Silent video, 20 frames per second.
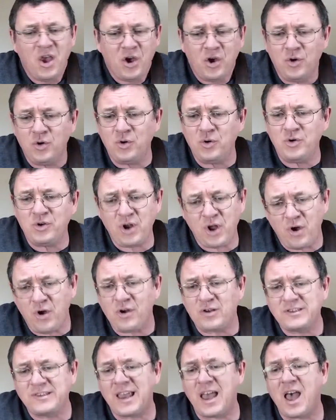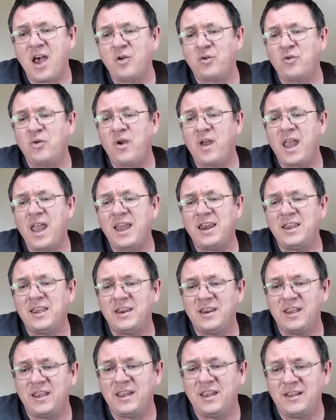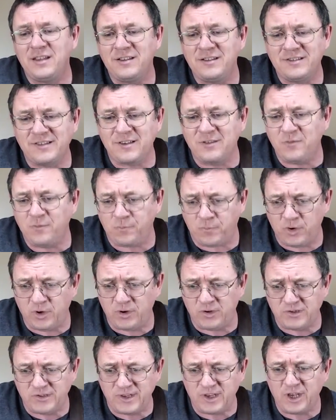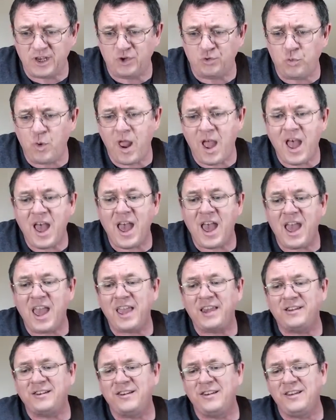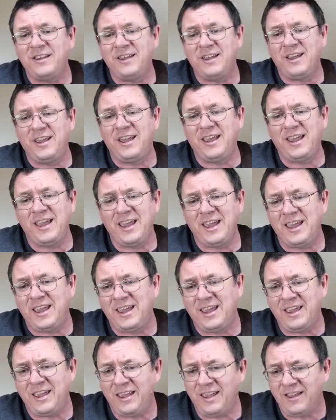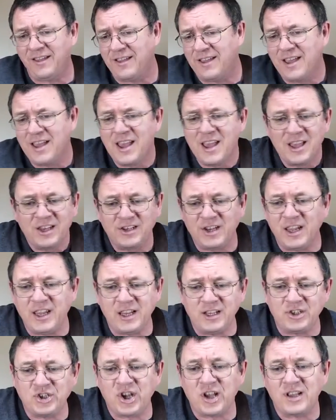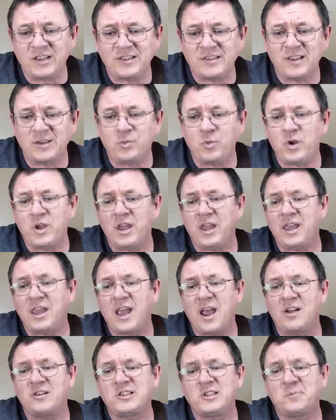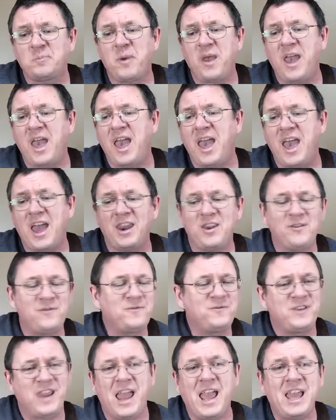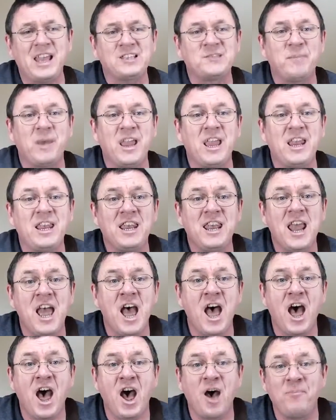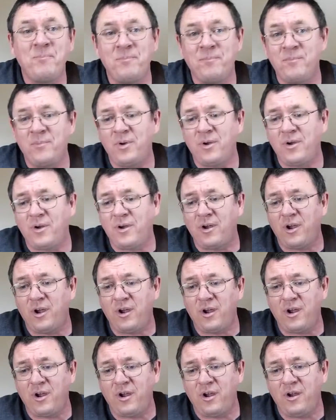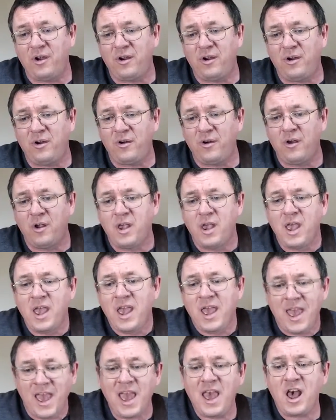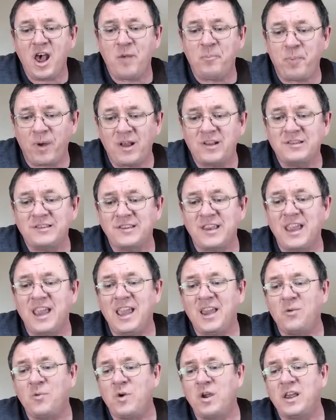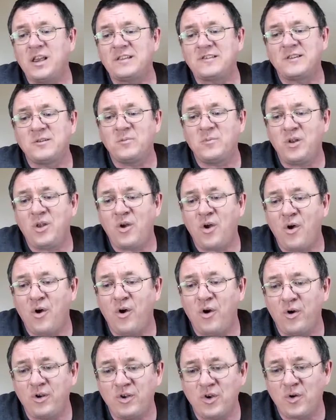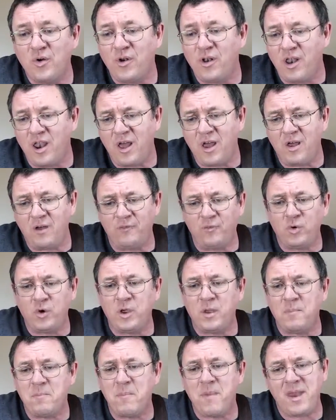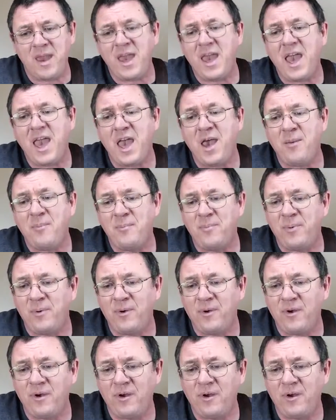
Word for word: Who knows how great it is? hears it rightly. Teach us that we are span of days may number. Help us gain wisdom, Lord, your love remember.